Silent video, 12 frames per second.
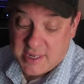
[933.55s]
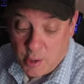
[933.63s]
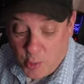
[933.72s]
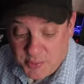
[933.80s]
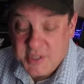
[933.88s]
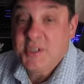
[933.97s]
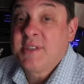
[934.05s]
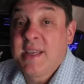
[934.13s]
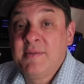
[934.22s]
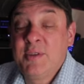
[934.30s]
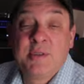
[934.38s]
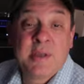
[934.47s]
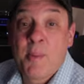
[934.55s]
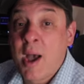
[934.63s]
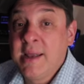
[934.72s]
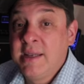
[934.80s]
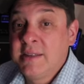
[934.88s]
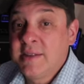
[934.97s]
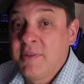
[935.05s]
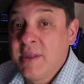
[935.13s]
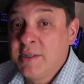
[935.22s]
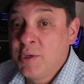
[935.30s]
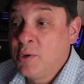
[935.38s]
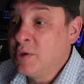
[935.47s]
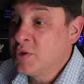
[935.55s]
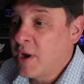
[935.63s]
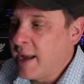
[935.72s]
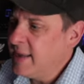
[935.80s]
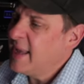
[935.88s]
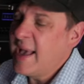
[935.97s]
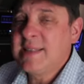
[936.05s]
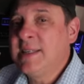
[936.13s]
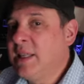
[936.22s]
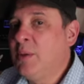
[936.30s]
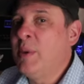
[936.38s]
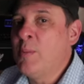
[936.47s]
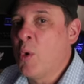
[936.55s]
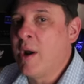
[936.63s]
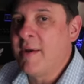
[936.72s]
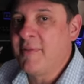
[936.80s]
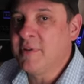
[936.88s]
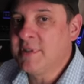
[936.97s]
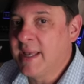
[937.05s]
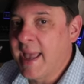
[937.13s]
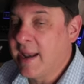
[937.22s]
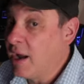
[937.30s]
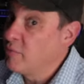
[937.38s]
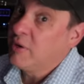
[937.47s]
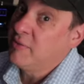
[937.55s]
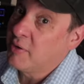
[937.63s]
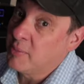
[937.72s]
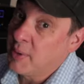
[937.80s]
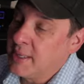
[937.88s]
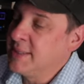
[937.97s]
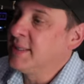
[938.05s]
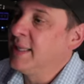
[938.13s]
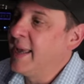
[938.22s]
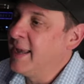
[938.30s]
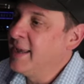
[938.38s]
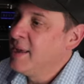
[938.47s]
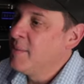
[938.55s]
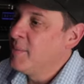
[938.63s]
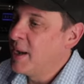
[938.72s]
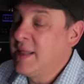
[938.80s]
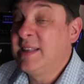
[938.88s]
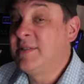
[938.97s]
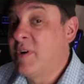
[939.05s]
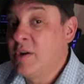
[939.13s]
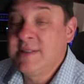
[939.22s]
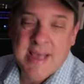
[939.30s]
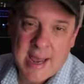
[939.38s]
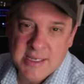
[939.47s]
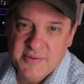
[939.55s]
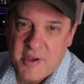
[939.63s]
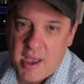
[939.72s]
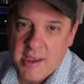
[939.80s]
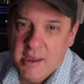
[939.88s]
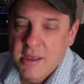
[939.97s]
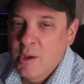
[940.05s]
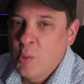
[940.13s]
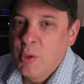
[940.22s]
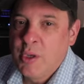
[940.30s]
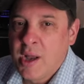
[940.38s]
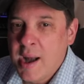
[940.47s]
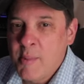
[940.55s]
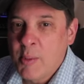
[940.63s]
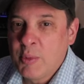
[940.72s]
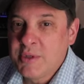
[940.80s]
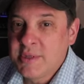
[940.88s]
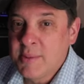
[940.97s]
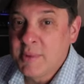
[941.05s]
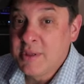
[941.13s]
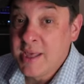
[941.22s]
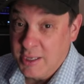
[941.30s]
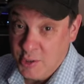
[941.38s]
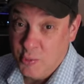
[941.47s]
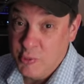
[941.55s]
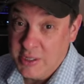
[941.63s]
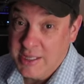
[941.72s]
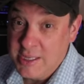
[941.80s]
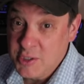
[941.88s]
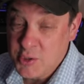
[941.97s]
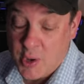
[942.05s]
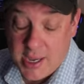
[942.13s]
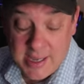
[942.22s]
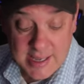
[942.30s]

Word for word: And I hope this just gives you some ideas of things you can try. Yeah, it's a little bit more effort to get a reverb and a delay, but I think it's very satisfying when you come up with something that you really enjoy.